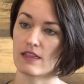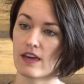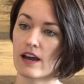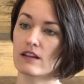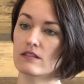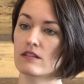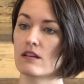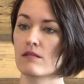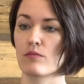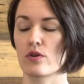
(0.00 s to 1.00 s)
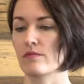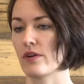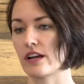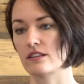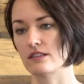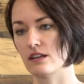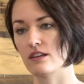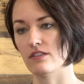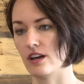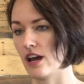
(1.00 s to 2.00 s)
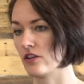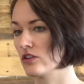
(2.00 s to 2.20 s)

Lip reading: And that is an important practice that even now,